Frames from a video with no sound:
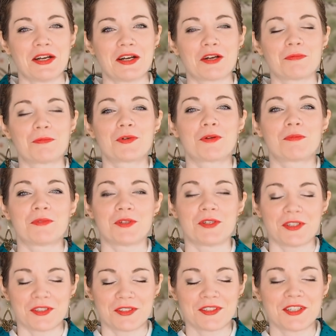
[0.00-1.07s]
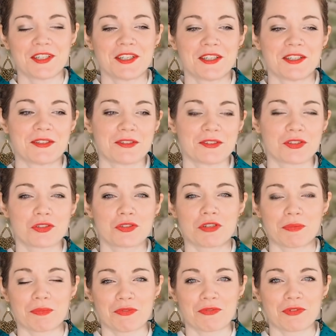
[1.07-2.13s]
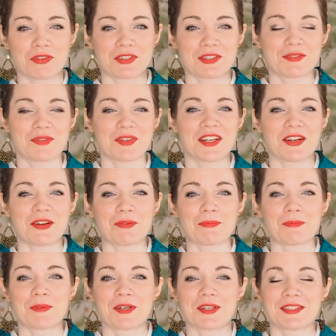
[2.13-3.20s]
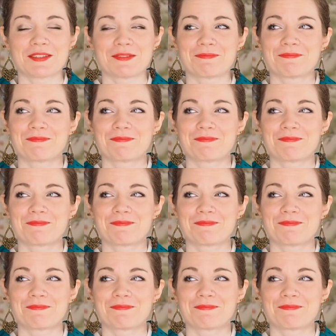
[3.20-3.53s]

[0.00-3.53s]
a proper script for this video, but